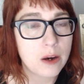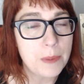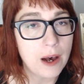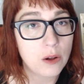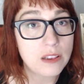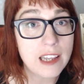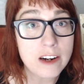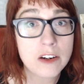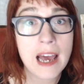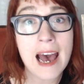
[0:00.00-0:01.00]
about
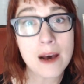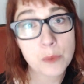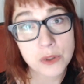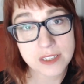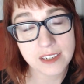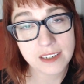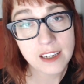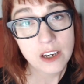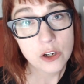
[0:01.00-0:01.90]
Laird Hamilton,